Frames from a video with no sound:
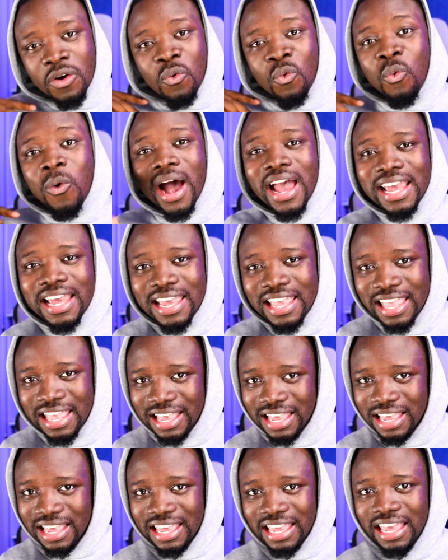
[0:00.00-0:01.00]
Way
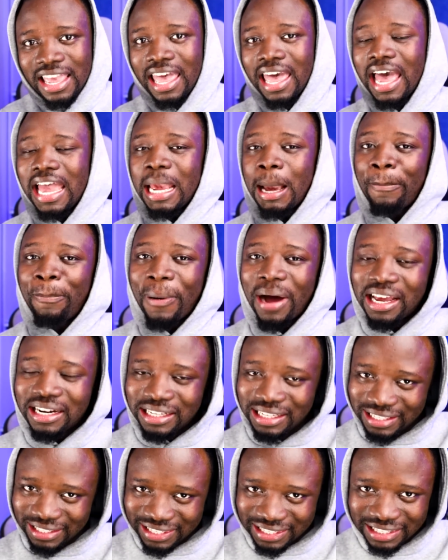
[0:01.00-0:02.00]
a
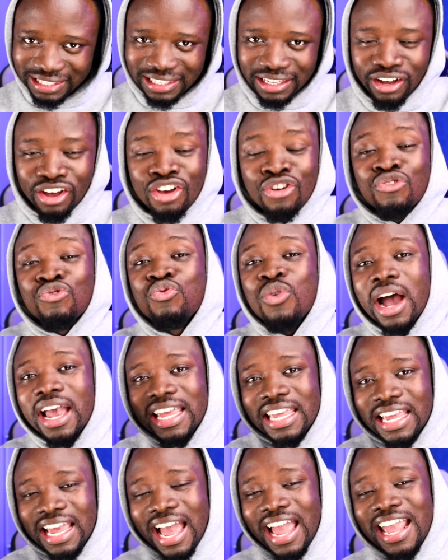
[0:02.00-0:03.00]
palace.
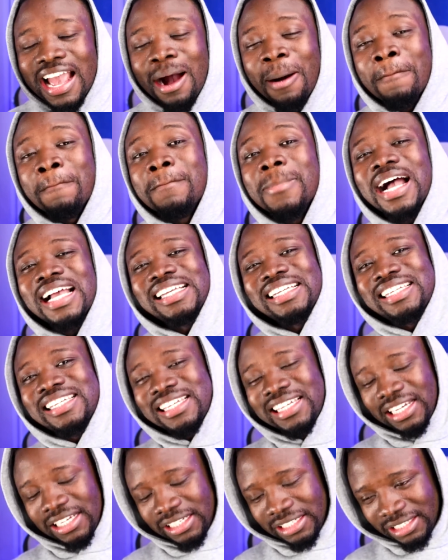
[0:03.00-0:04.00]
Way a
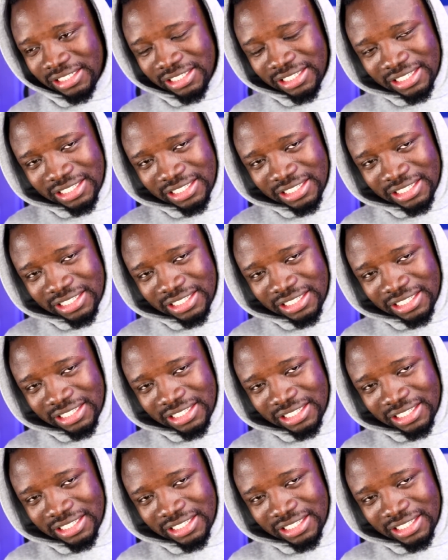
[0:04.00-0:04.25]
mansion.